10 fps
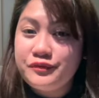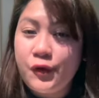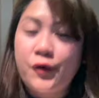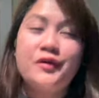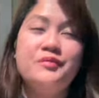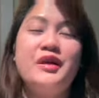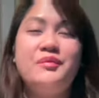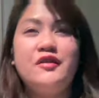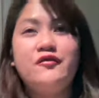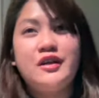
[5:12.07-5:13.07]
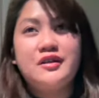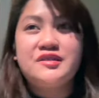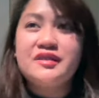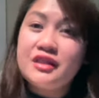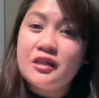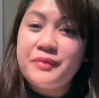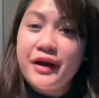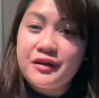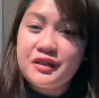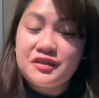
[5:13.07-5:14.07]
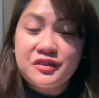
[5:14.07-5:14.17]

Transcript: Or maybe if they're single parents,